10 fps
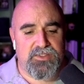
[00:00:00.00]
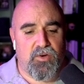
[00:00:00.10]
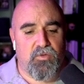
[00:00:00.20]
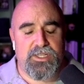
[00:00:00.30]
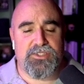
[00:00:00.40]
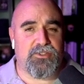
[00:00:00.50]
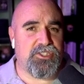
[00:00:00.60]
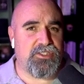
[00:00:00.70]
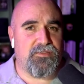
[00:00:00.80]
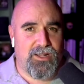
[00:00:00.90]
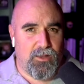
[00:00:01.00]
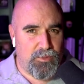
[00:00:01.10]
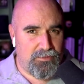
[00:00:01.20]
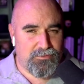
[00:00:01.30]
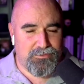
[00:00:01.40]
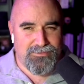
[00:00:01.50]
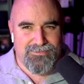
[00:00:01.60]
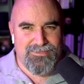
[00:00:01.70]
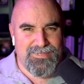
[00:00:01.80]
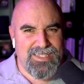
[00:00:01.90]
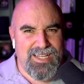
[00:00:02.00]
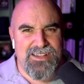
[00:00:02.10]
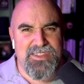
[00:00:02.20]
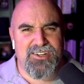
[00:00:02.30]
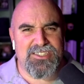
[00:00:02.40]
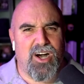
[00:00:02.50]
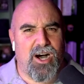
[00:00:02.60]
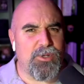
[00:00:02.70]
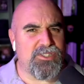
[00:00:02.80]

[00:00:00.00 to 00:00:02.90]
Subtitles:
research and development. There is always going to